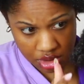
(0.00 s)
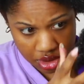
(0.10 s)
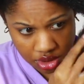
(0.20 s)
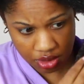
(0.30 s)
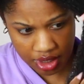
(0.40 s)

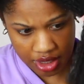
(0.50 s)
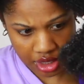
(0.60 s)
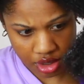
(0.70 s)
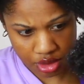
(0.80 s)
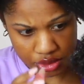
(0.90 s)
it's okay.
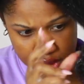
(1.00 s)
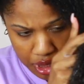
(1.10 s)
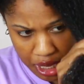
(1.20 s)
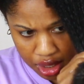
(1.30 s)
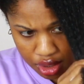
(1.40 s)
I obviously
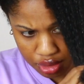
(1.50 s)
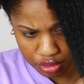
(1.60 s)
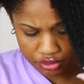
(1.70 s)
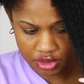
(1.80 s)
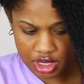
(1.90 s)

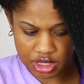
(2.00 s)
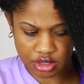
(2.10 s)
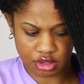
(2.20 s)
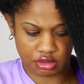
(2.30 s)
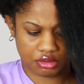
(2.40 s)
have a lot of
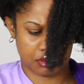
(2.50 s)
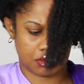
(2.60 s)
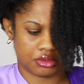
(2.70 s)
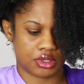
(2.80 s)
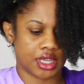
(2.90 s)

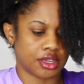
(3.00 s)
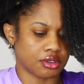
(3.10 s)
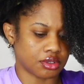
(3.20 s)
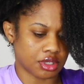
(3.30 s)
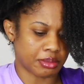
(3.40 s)

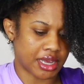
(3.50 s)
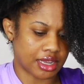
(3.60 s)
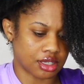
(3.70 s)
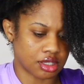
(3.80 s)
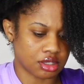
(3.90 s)
tangles and
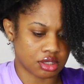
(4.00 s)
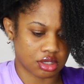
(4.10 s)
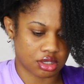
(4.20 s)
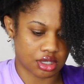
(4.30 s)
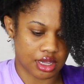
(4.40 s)
bad
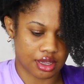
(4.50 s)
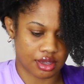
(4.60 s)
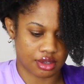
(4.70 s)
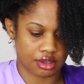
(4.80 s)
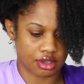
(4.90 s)
ends
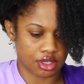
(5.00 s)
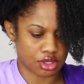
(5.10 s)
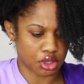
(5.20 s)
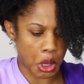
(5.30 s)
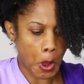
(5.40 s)
that need
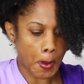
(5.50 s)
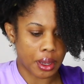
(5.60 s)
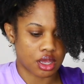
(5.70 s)
to go.